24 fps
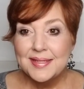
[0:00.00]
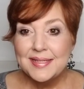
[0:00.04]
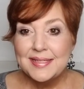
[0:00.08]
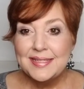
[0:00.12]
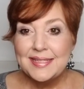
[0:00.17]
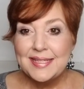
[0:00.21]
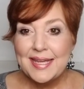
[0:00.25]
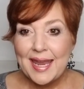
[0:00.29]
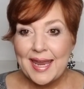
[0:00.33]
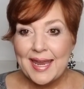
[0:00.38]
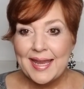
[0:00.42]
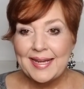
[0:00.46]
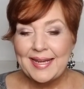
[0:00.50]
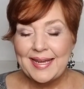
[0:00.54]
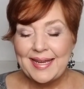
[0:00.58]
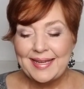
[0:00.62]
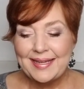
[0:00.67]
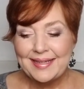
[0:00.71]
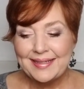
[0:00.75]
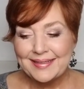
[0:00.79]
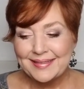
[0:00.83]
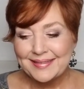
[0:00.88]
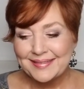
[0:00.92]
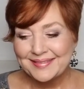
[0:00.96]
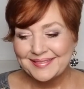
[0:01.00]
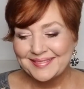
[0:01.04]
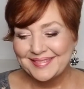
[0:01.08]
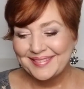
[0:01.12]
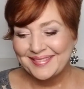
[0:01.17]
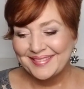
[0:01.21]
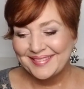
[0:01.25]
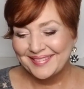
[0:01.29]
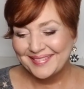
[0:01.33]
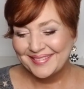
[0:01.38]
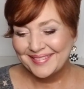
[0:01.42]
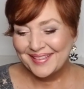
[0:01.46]
tanning.
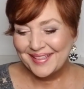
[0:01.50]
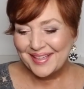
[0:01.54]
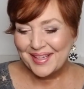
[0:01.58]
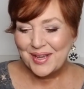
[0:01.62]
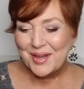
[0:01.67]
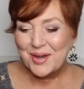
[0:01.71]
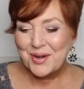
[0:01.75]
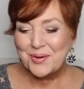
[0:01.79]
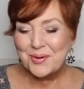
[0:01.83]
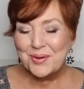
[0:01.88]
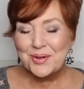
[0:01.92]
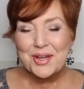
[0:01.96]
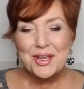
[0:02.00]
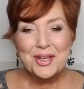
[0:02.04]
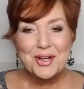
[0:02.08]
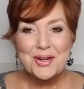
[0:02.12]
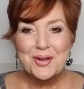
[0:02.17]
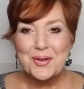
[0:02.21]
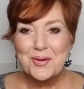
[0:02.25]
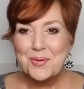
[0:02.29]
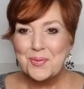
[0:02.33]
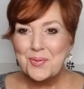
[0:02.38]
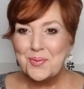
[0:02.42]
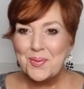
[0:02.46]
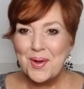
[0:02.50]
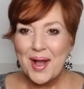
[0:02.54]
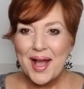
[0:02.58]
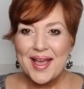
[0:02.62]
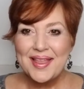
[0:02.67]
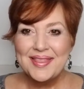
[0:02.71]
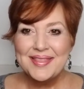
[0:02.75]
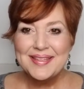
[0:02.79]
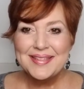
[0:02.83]
We're gonna wind